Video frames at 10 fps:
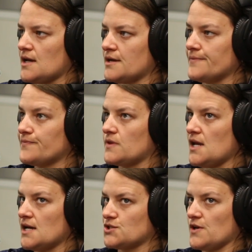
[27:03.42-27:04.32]
Yeah.
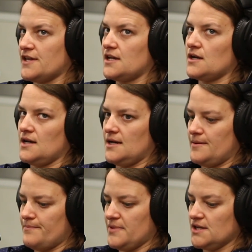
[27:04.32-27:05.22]
So I think
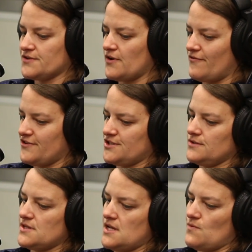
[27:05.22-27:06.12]
because of our
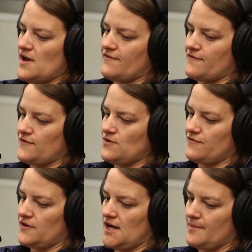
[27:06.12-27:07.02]
facility, we have a few
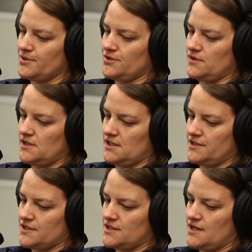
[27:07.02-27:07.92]
different
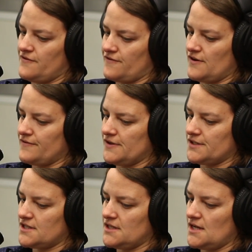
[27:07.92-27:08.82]
opportunities in front of
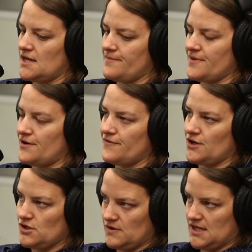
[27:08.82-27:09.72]
us that are
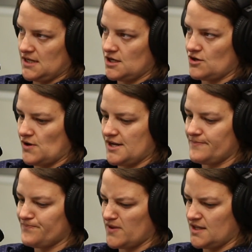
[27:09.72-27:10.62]
very unique,
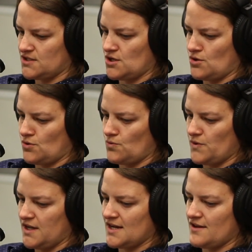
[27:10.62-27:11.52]
right? And so
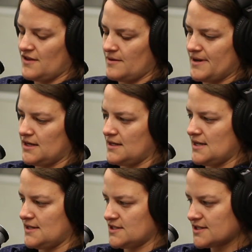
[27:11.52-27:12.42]
we can kind of think about it
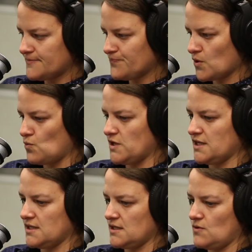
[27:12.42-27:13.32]
as
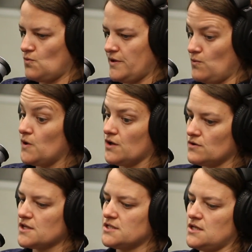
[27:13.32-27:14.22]
we will
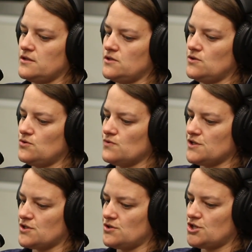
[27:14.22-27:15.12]
continue to do
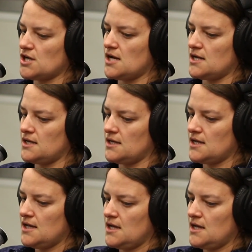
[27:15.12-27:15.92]
research on